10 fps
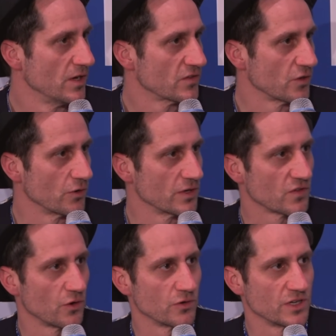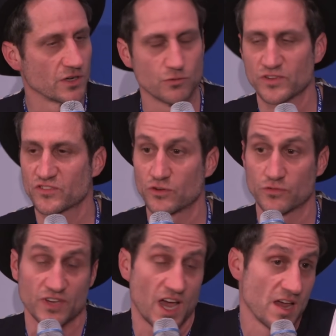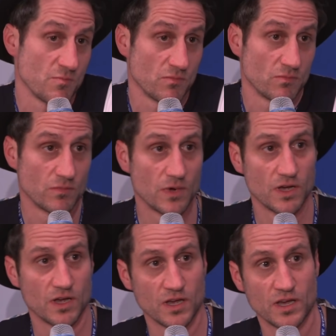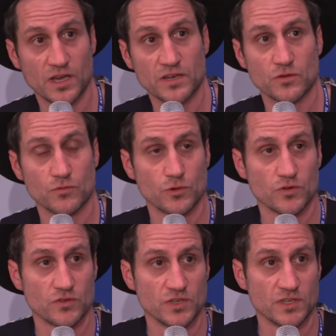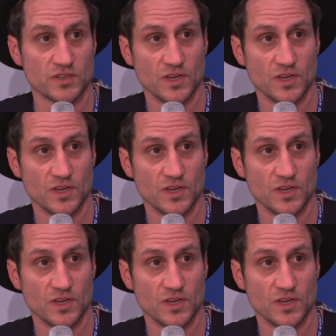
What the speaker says: So it's only a question of time, and of course you need